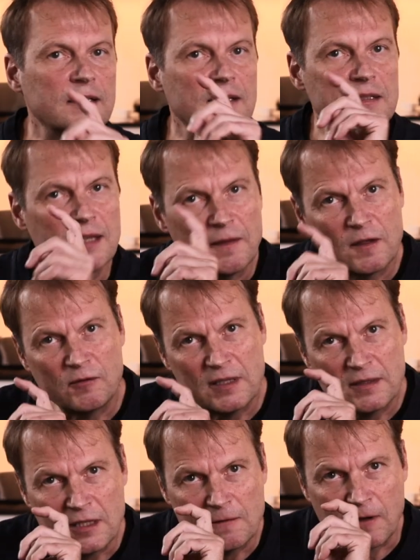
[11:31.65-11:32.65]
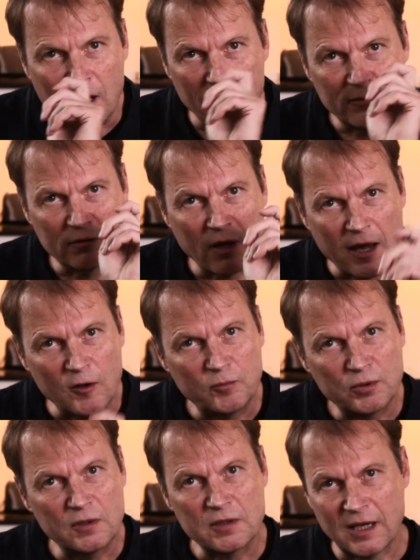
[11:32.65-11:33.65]
can set the receiver up to
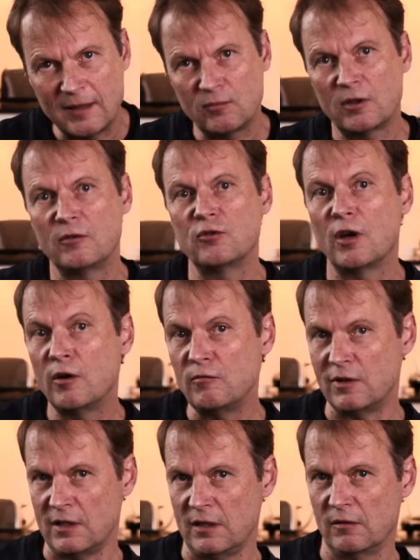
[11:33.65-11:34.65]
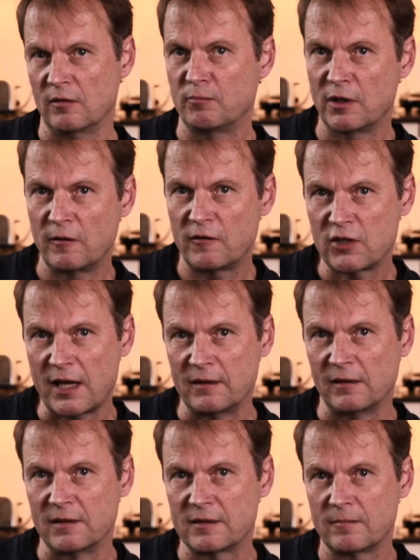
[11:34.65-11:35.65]
output timecode only on both
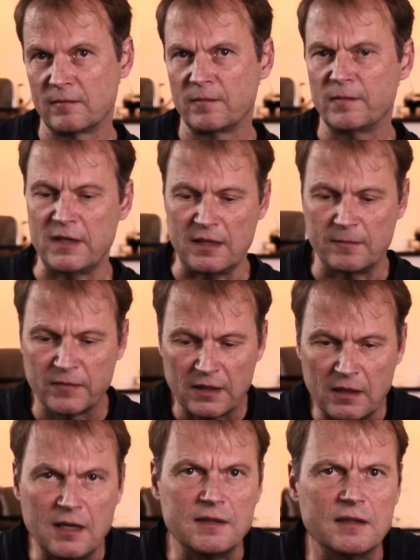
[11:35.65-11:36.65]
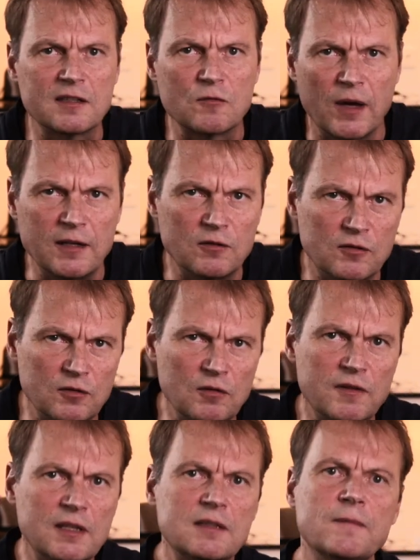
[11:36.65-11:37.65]
channels. The easiest way to do
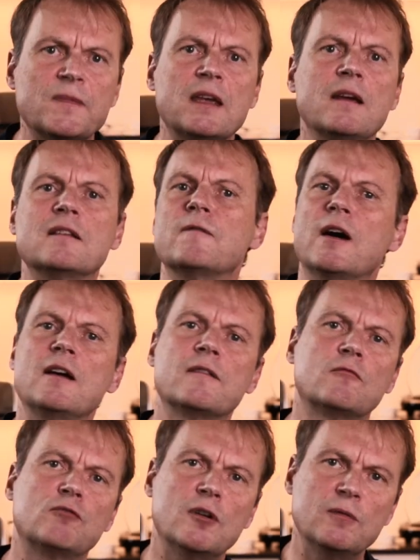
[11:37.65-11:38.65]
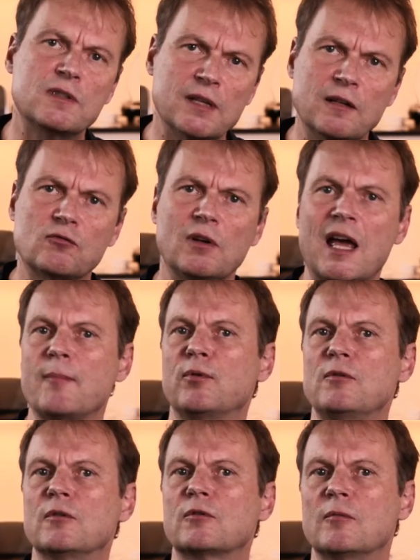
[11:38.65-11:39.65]
this is via the Rode Central app on your